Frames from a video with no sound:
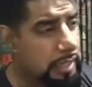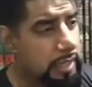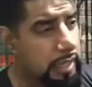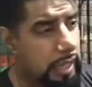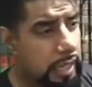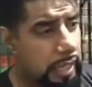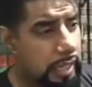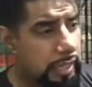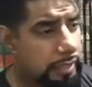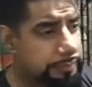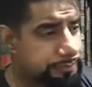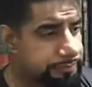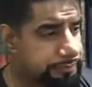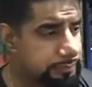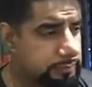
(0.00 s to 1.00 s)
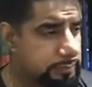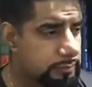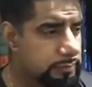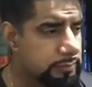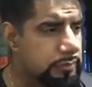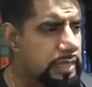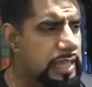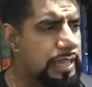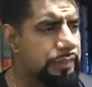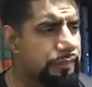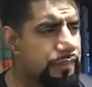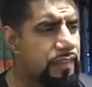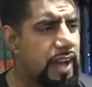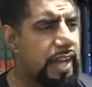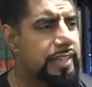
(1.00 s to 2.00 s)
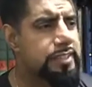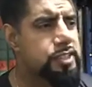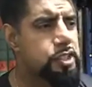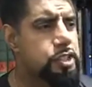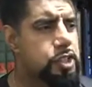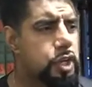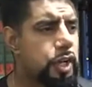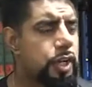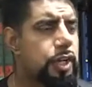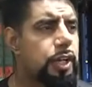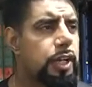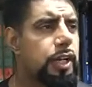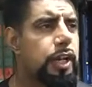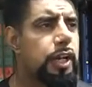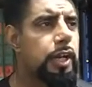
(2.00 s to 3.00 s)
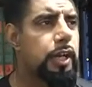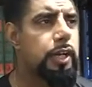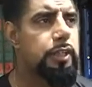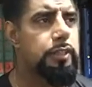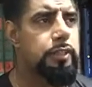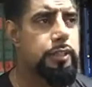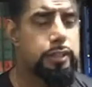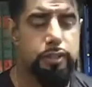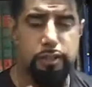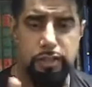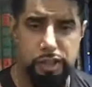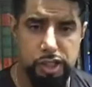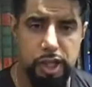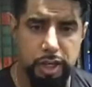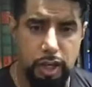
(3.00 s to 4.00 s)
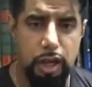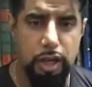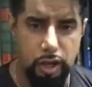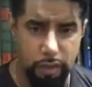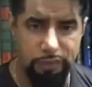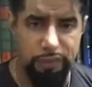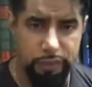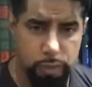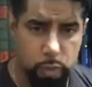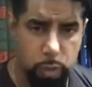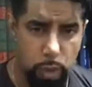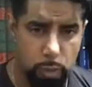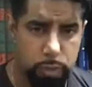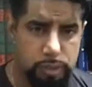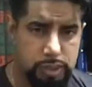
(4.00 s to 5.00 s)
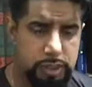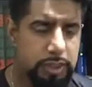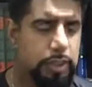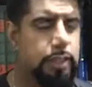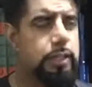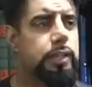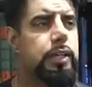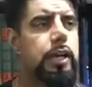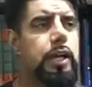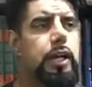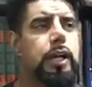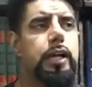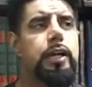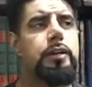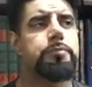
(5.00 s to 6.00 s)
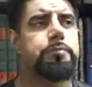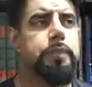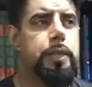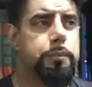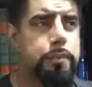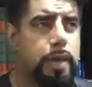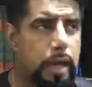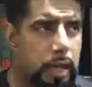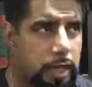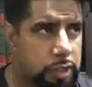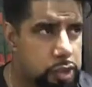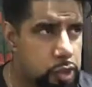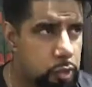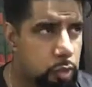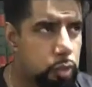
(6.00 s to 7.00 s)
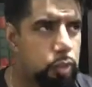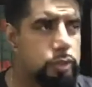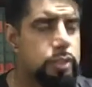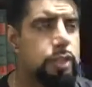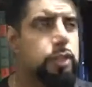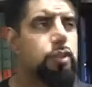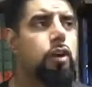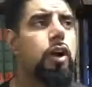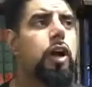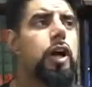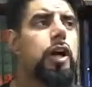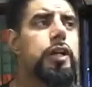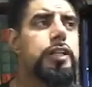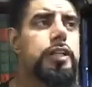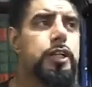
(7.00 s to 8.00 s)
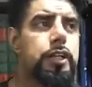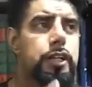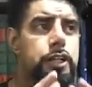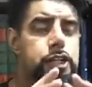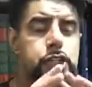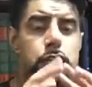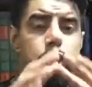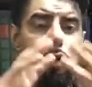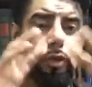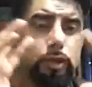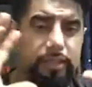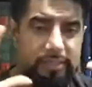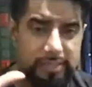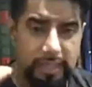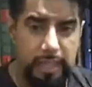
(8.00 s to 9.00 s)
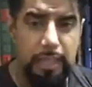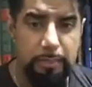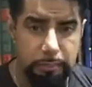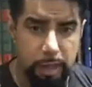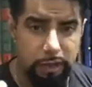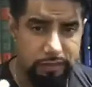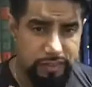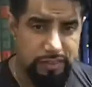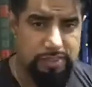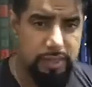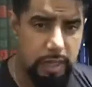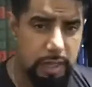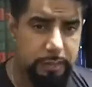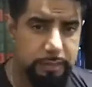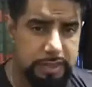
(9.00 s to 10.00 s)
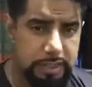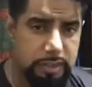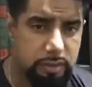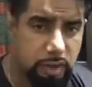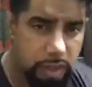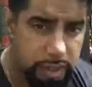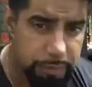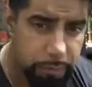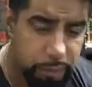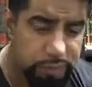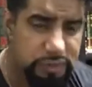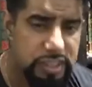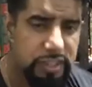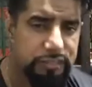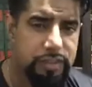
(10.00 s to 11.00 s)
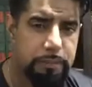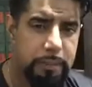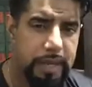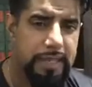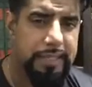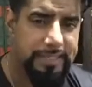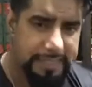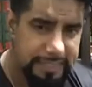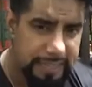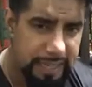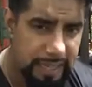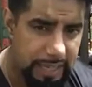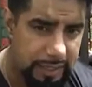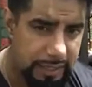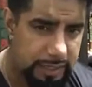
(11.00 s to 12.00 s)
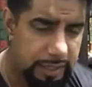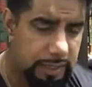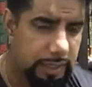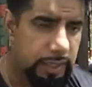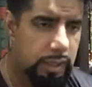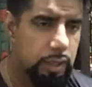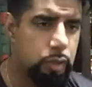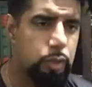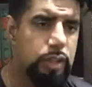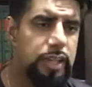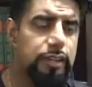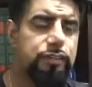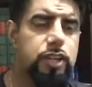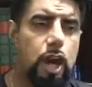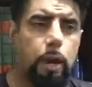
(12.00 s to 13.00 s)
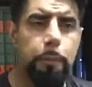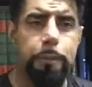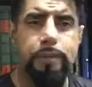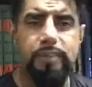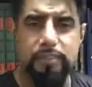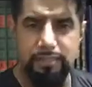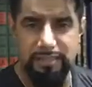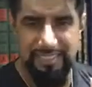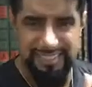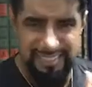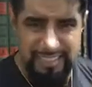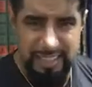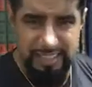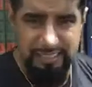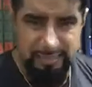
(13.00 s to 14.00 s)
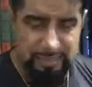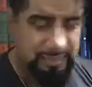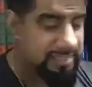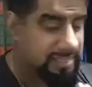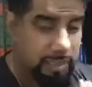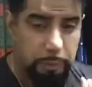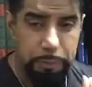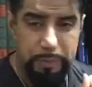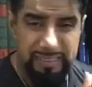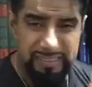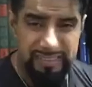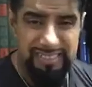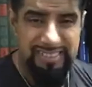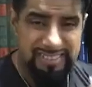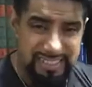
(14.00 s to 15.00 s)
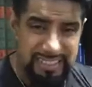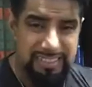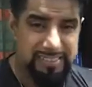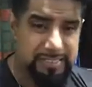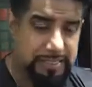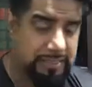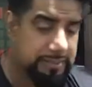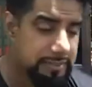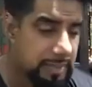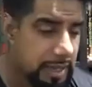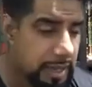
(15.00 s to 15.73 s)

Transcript: Uh, in fact, Sheikh, uh, the Sheikh I often quote, um, Ibn Ashur, the grand Sheikh al-Islam of his time and the grand Mufti of the Malikiya, who lived up until the six, up until the 60s,